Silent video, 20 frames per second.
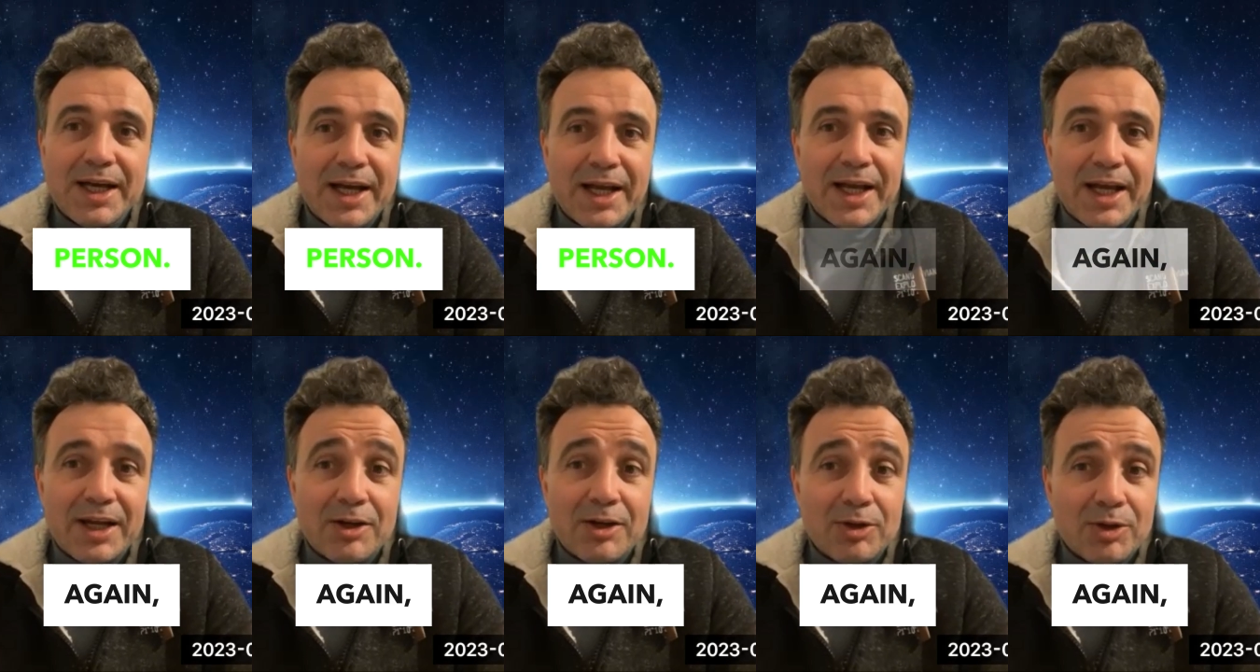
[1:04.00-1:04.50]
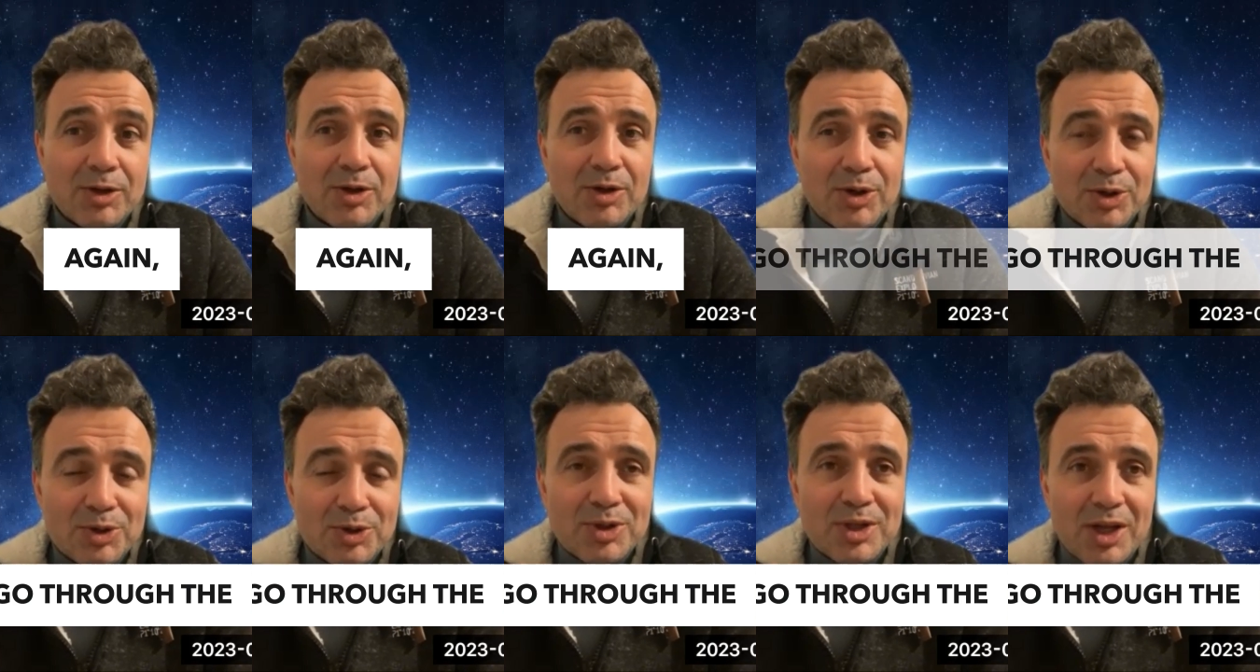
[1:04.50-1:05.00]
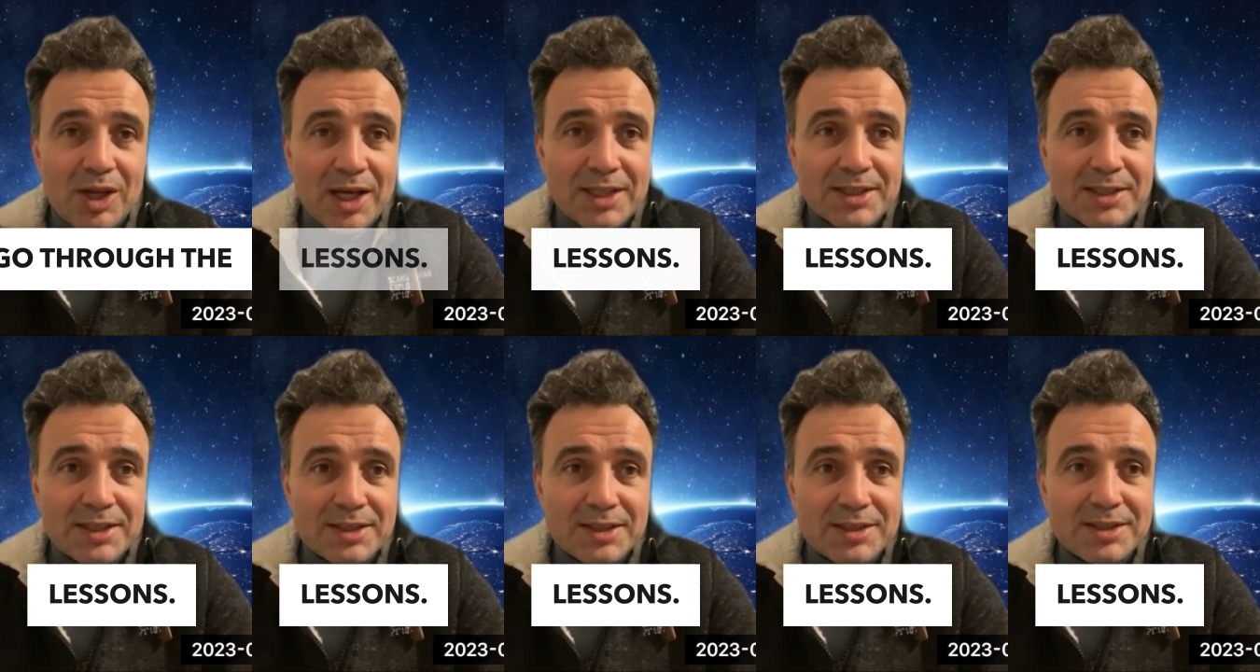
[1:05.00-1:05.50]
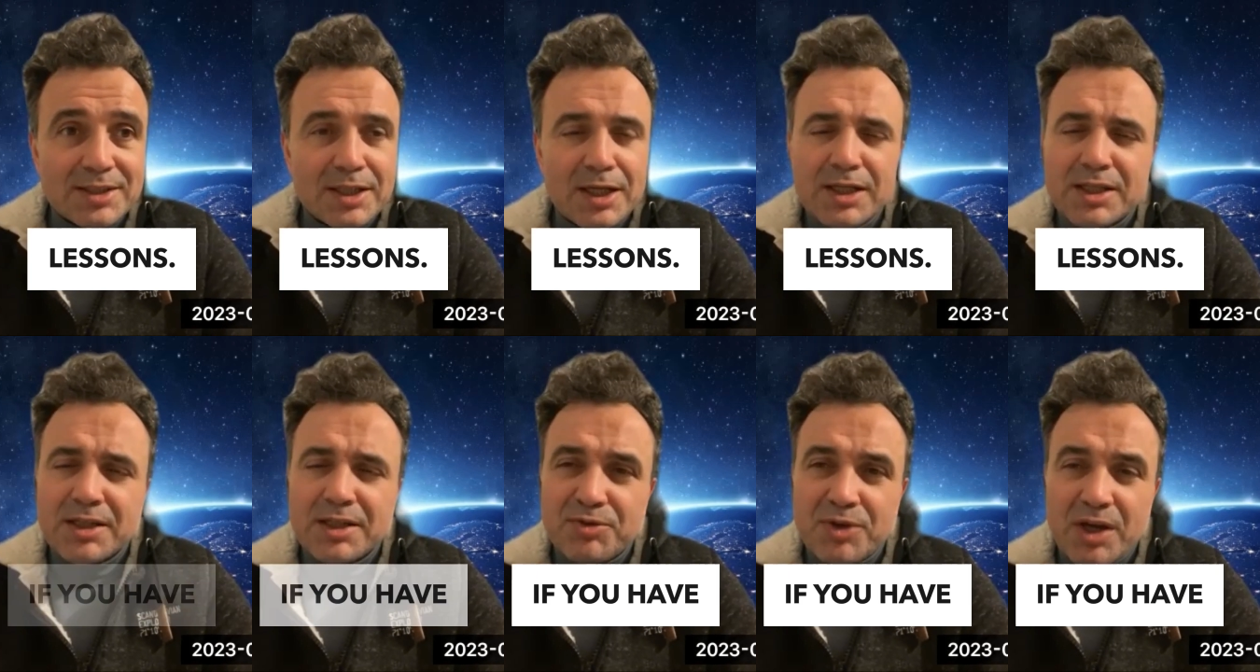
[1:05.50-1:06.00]
Again, go through the lessons,
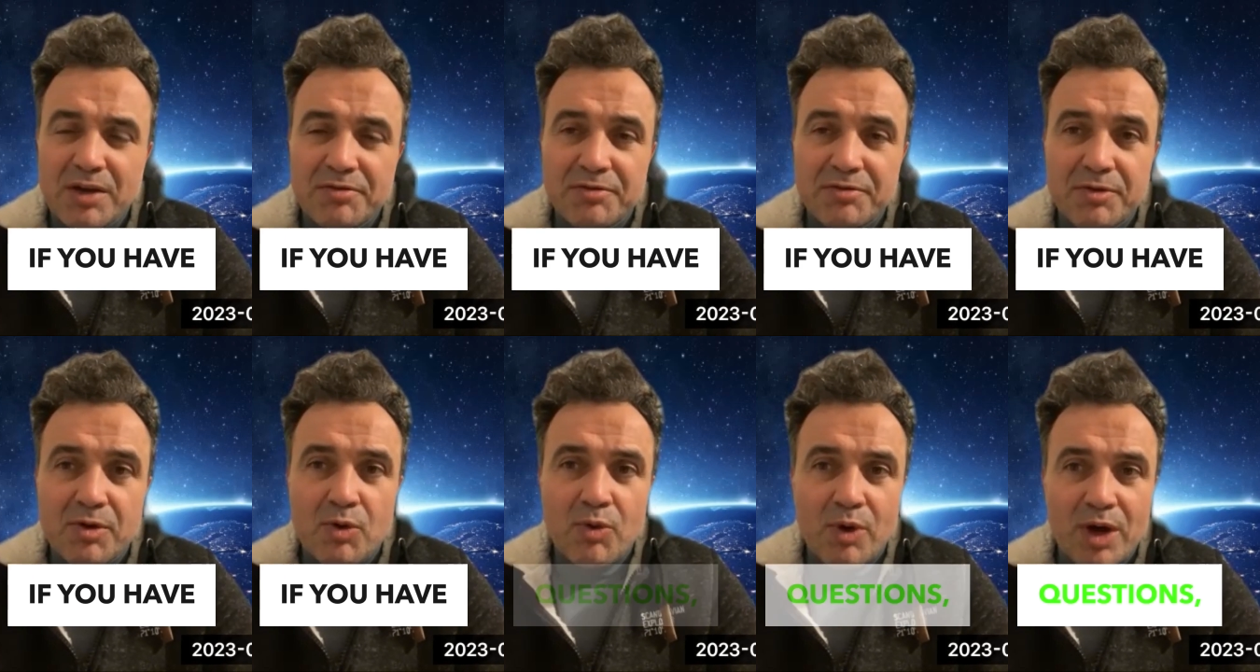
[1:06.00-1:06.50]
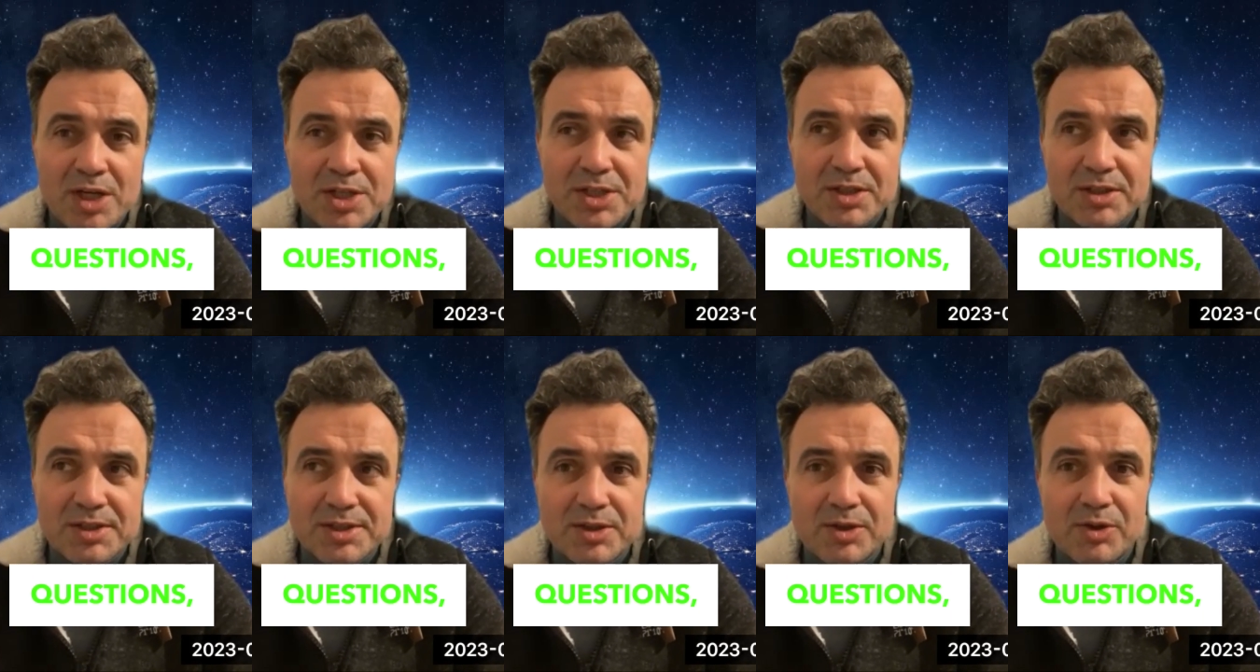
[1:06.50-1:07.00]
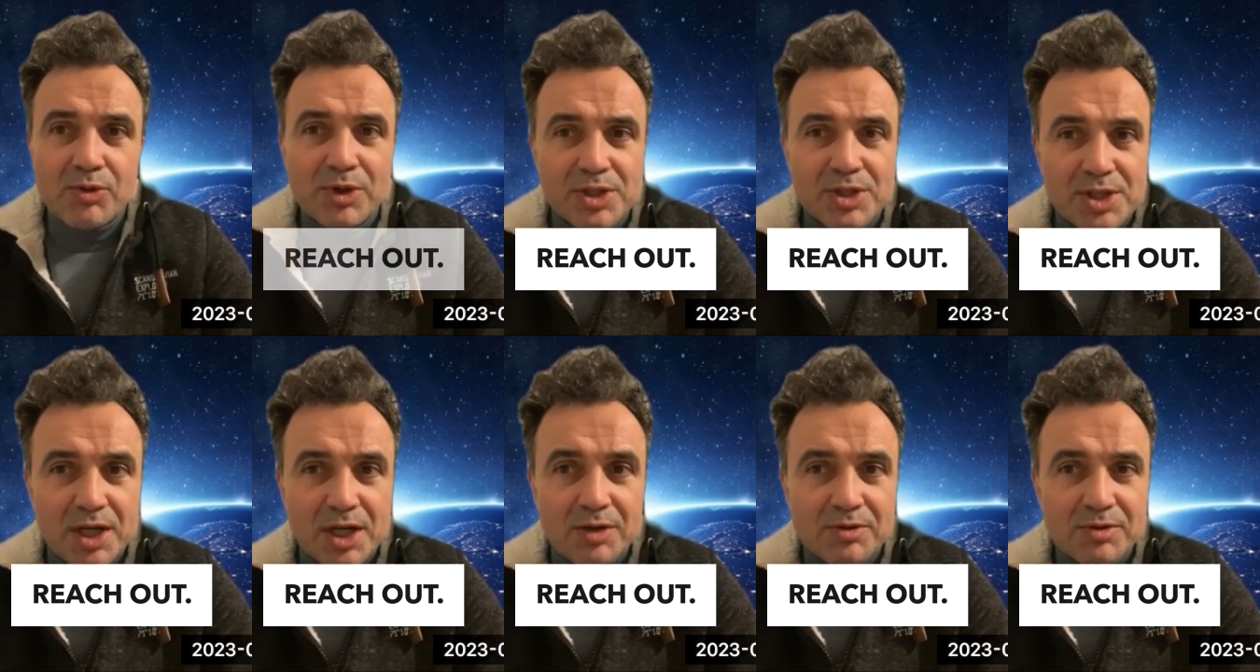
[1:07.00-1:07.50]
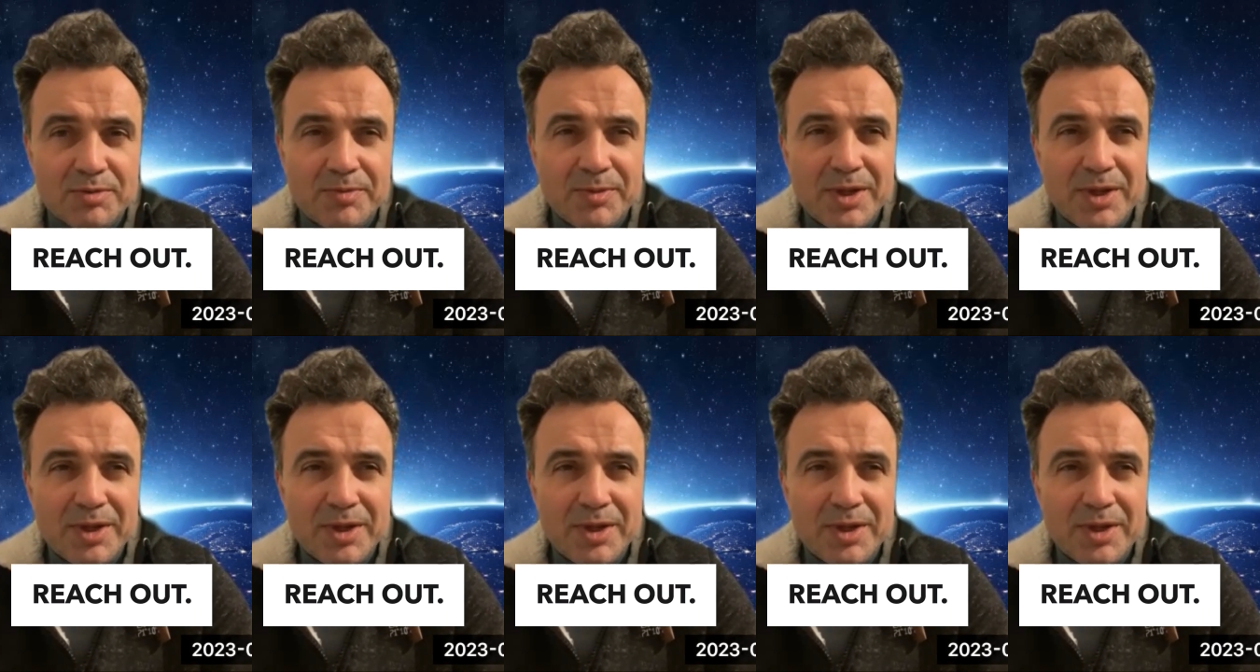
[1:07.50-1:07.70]
and if you have questions, reach out.